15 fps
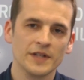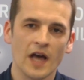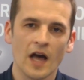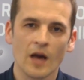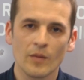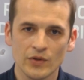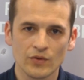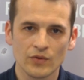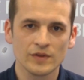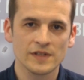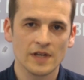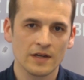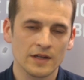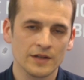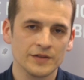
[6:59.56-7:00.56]
in
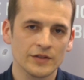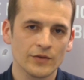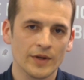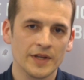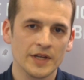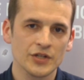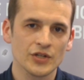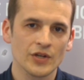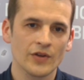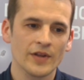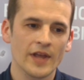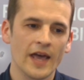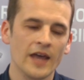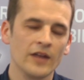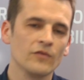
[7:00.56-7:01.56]
arabinoxylan
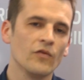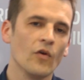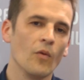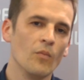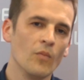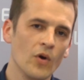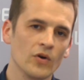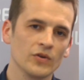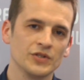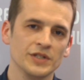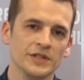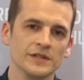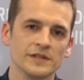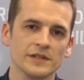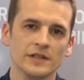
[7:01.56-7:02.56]
degradation and for more
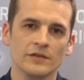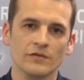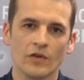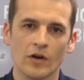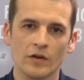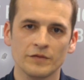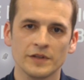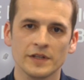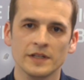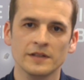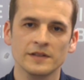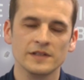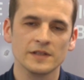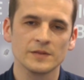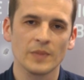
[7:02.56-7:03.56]
genes involved
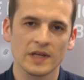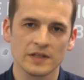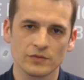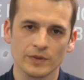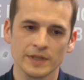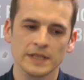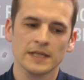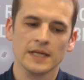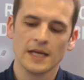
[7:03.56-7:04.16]
in this pathway.